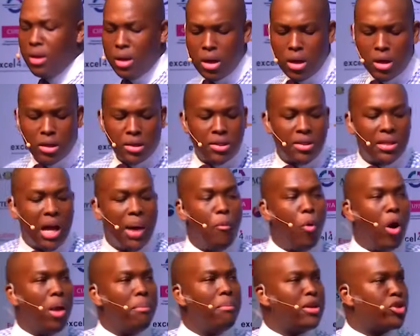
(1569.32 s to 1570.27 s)

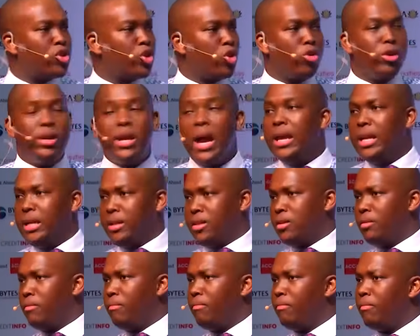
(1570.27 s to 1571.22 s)
someone must create
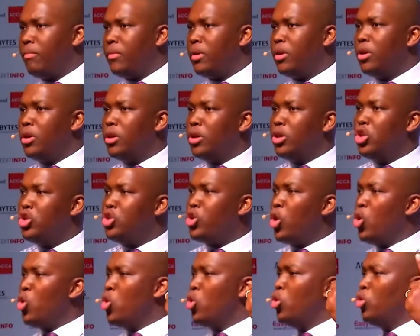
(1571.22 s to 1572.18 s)
it.
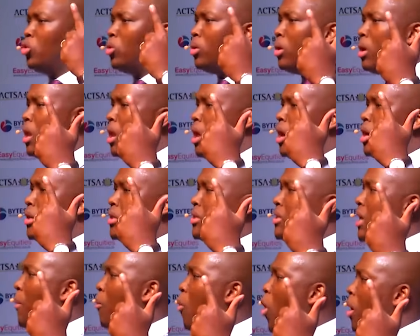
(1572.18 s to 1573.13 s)
2,
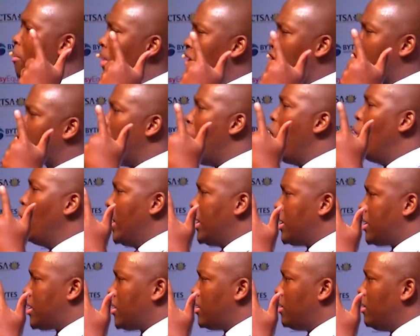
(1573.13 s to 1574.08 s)
someone must own
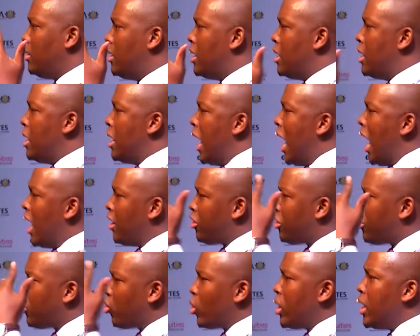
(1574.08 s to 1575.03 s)
it. And
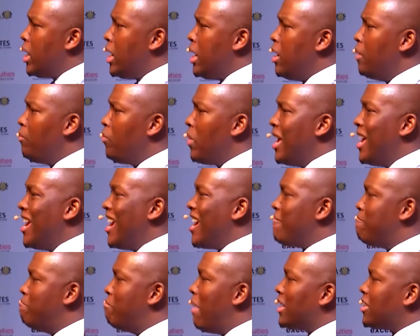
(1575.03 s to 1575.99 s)
3,
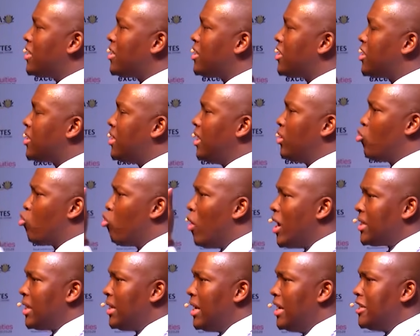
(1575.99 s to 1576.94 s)
it must sit
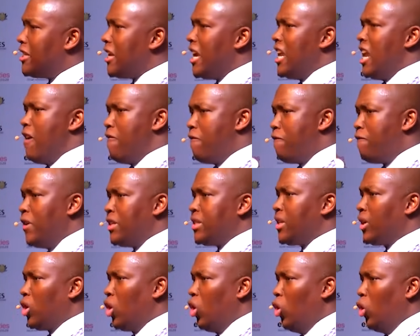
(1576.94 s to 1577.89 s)
resident in a
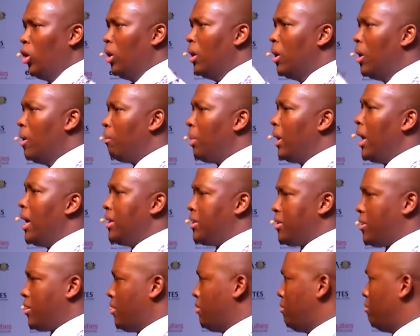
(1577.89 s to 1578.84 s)
physical
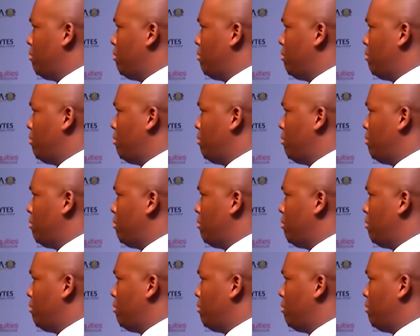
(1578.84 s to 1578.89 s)
place.